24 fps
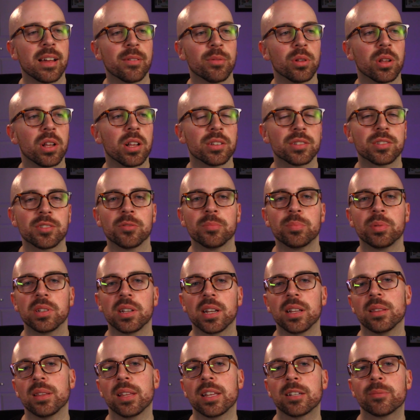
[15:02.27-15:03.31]
will also put
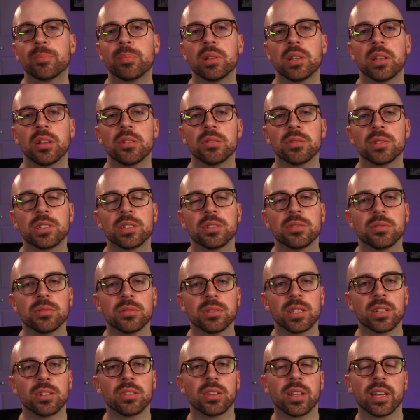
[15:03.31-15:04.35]
a link below to
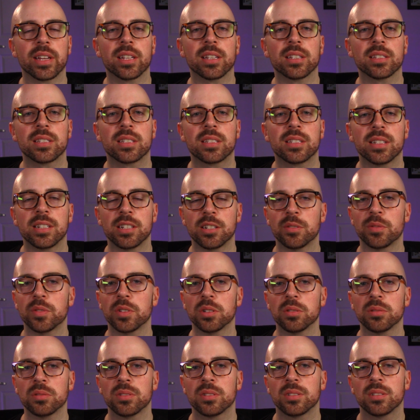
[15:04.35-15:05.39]
their latest
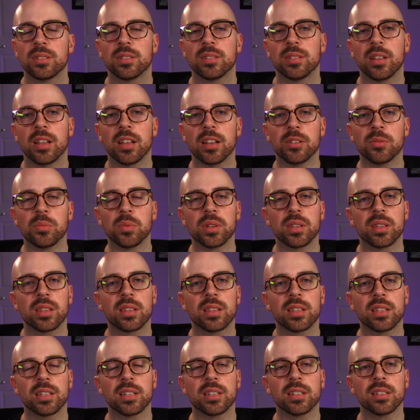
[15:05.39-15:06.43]
interview with
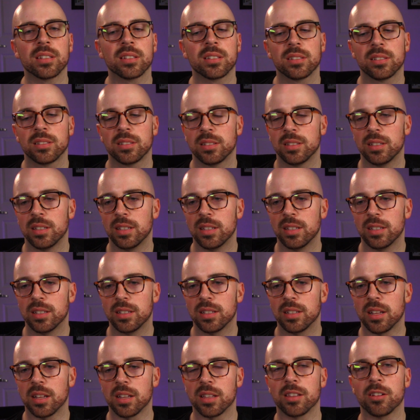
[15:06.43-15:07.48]

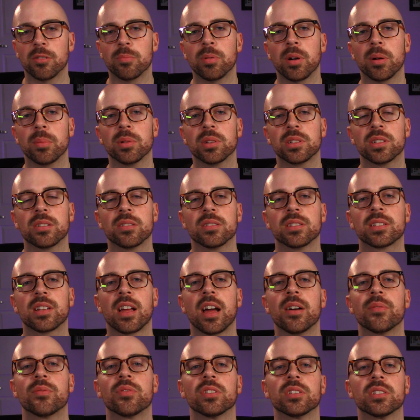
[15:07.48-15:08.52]
their publishers
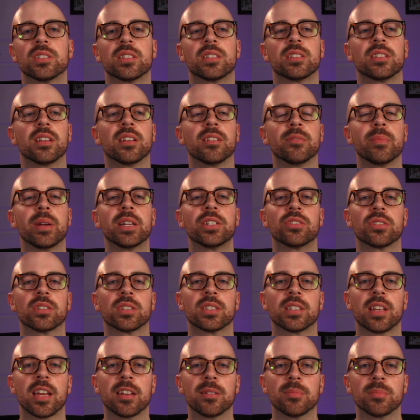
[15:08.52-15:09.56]
conference, Matrix
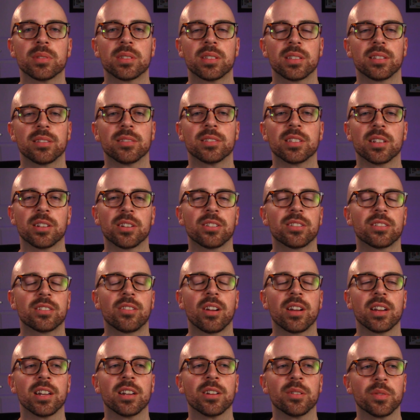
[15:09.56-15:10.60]
Games. It was a
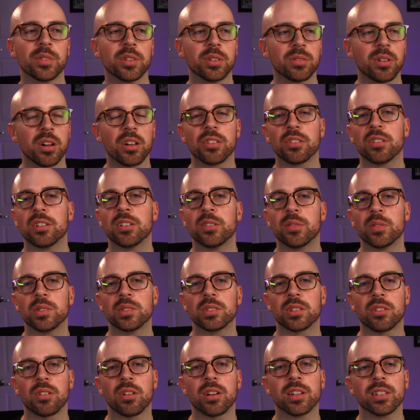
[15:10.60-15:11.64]
great interview. All their interviews
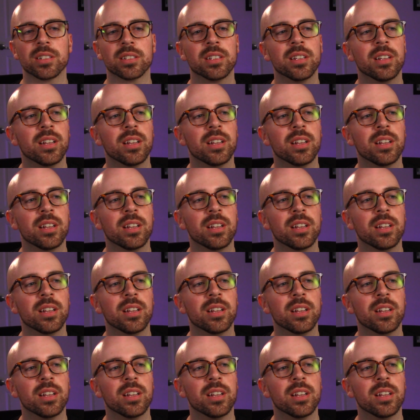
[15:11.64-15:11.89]
are great.